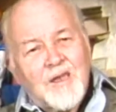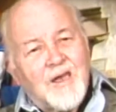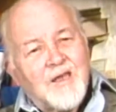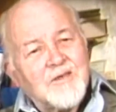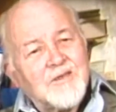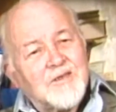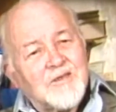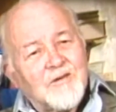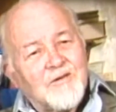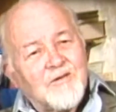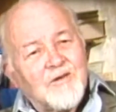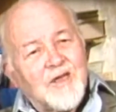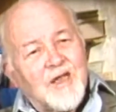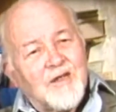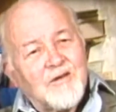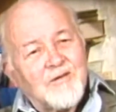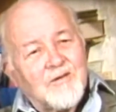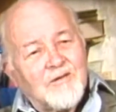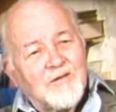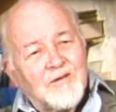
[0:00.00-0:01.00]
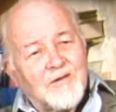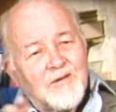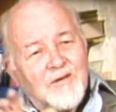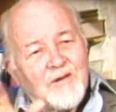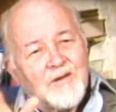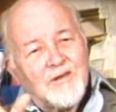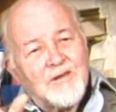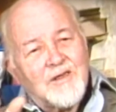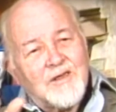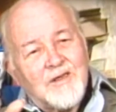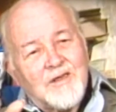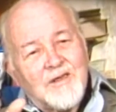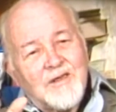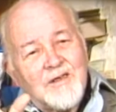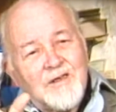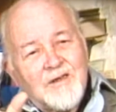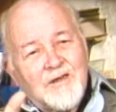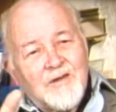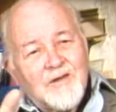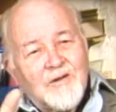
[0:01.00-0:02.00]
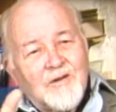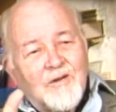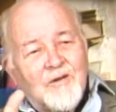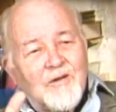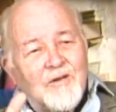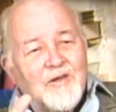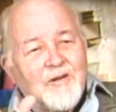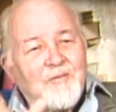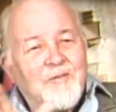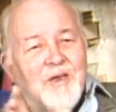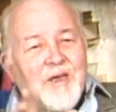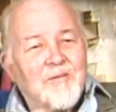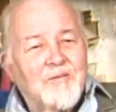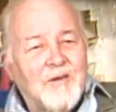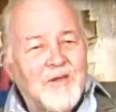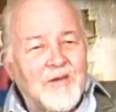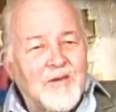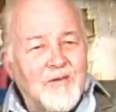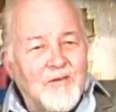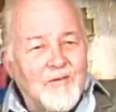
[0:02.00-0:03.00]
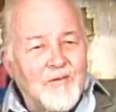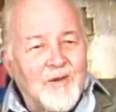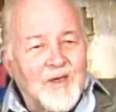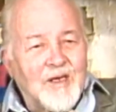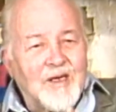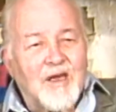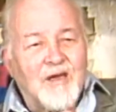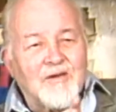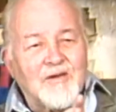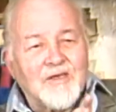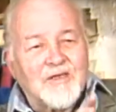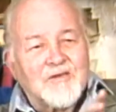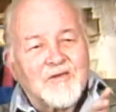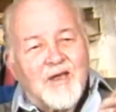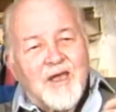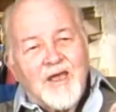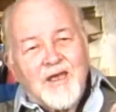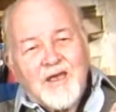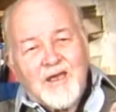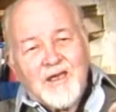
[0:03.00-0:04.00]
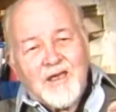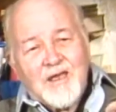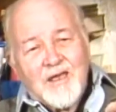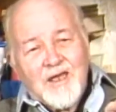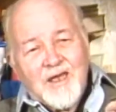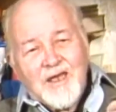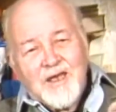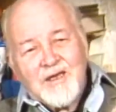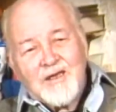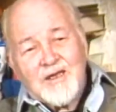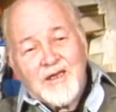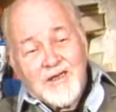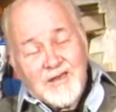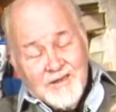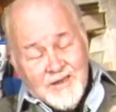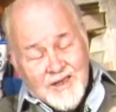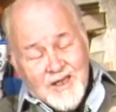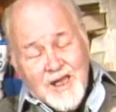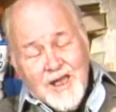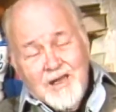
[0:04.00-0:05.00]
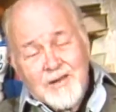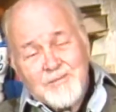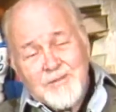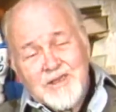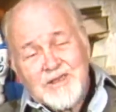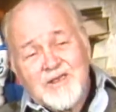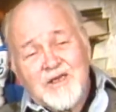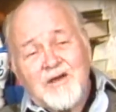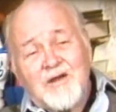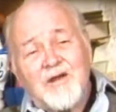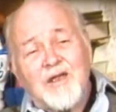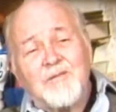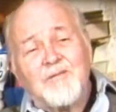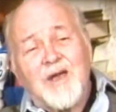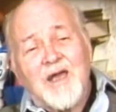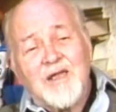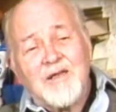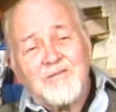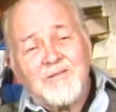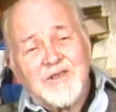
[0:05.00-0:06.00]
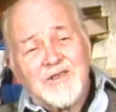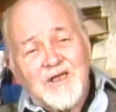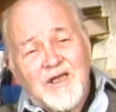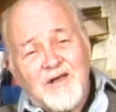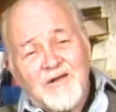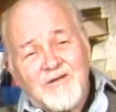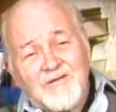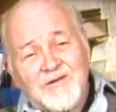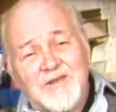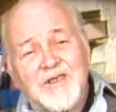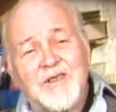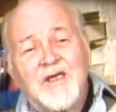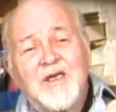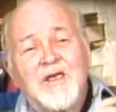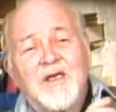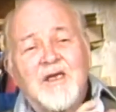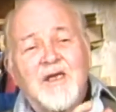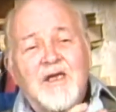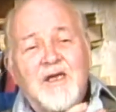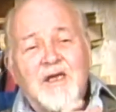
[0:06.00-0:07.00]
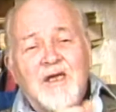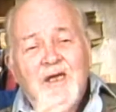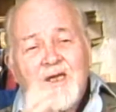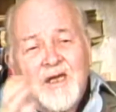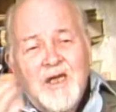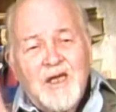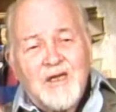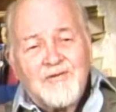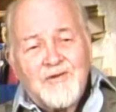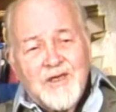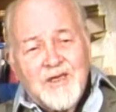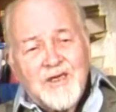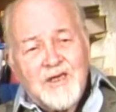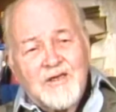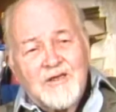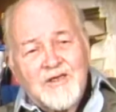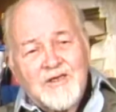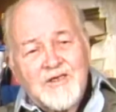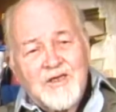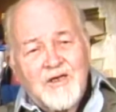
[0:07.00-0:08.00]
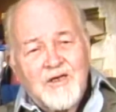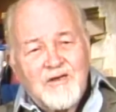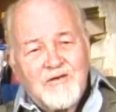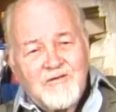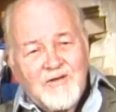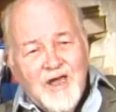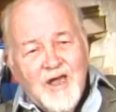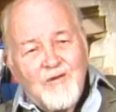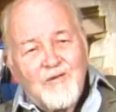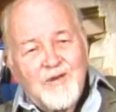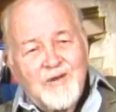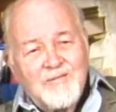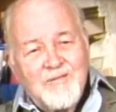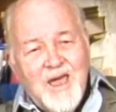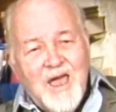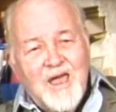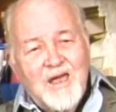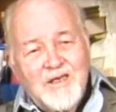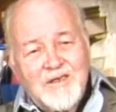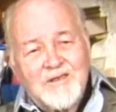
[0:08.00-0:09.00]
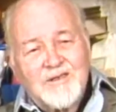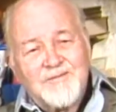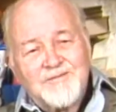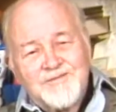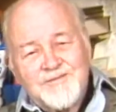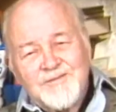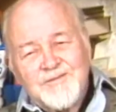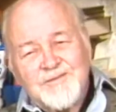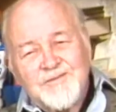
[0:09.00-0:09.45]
I saw that all the people who went on a strike ate in the commissary by themselves. The others hung around with Max.